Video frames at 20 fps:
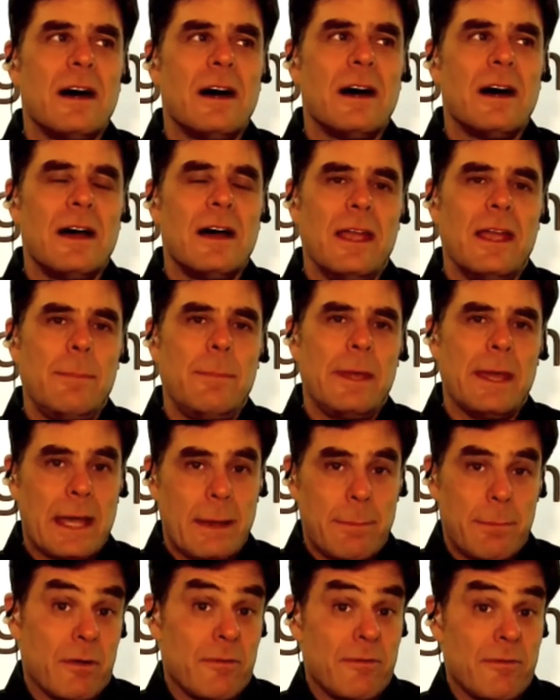
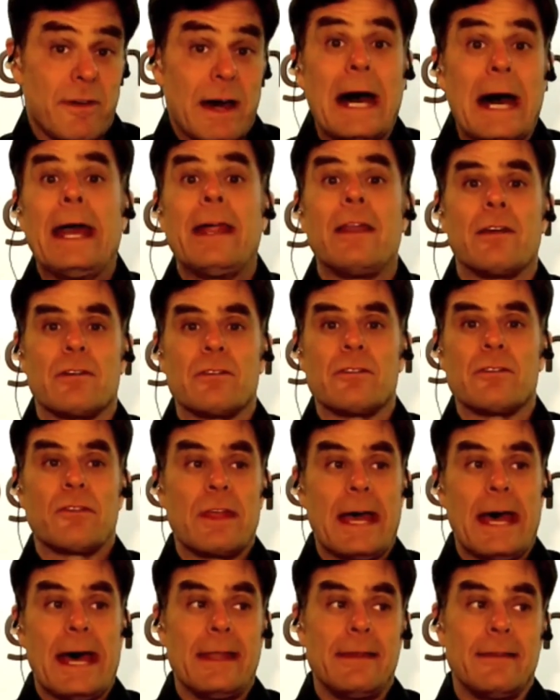API providers
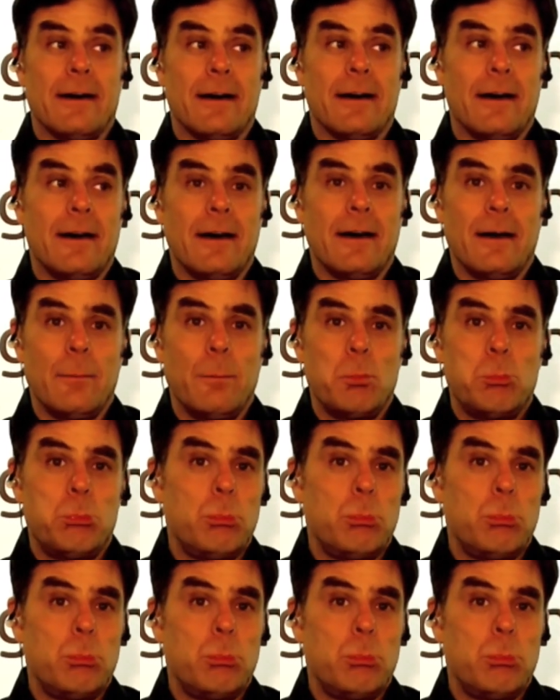that are